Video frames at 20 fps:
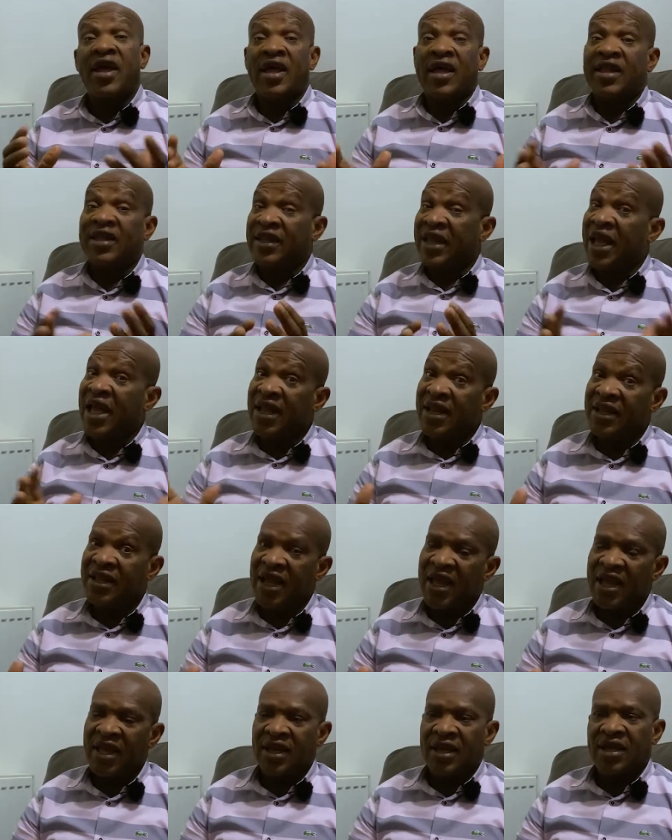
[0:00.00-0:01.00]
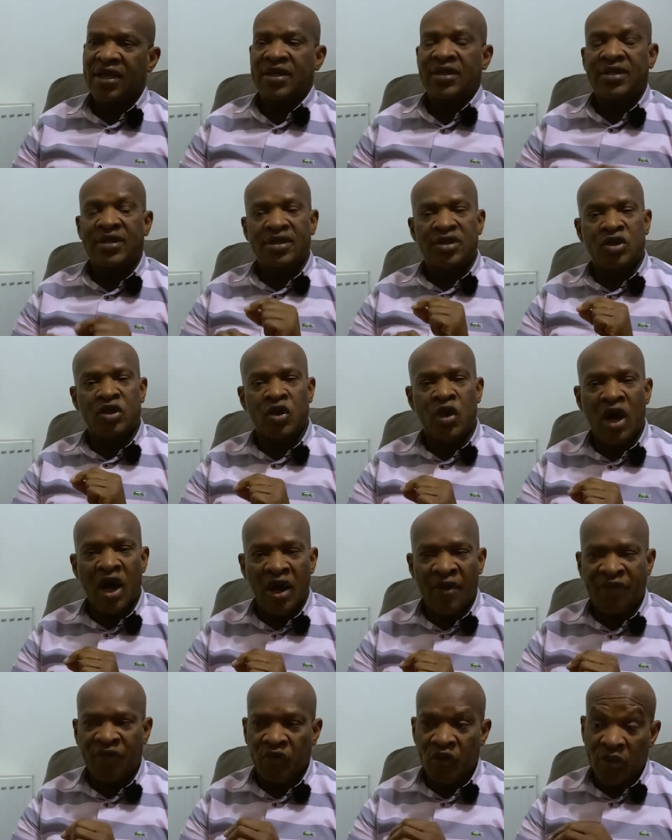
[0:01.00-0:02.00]
And then you
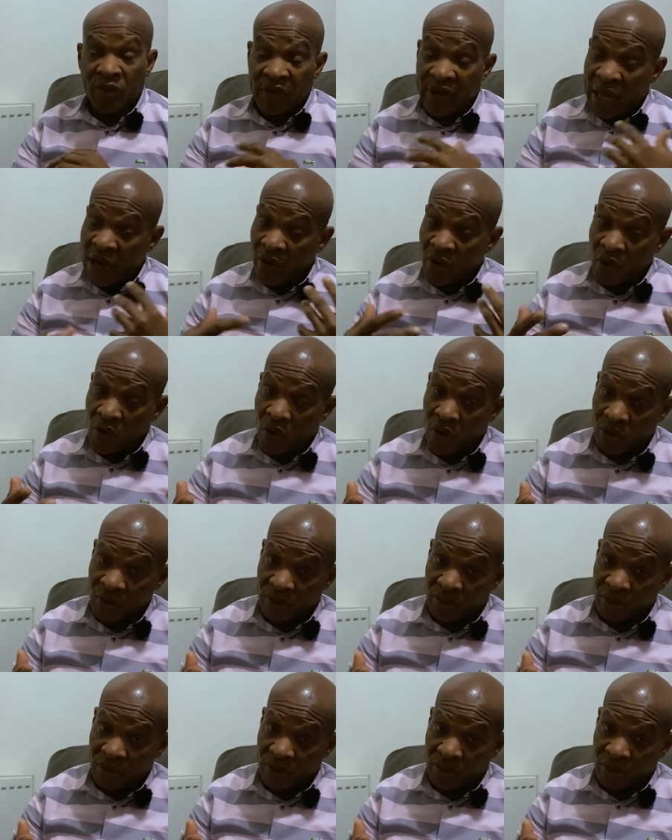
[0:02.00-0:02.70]
have to now call the